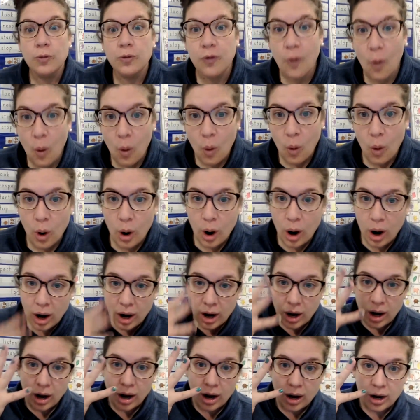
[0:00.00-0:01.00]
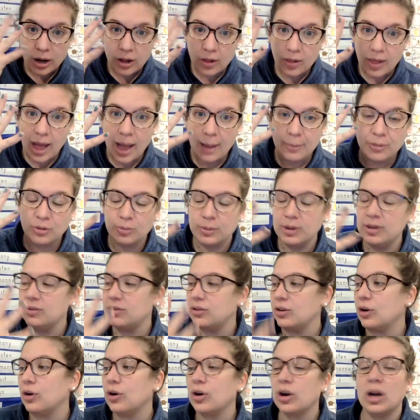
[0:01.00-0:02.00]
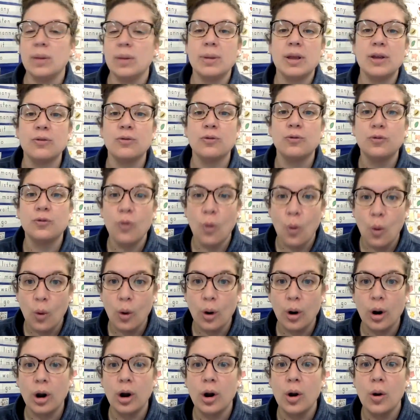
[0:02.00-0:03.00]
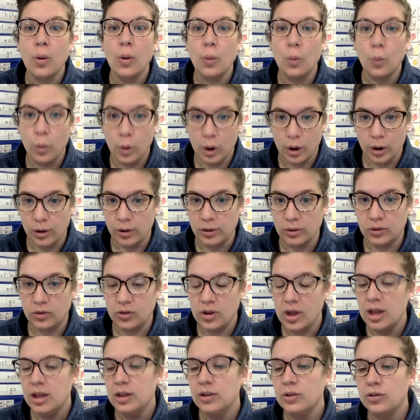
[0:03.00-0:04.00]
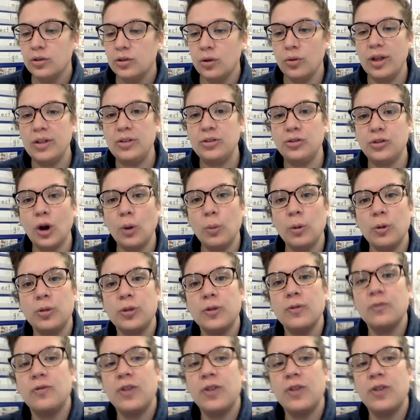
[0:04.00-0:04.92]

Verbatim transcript: Four claps means there are going to be four words. So let's start with the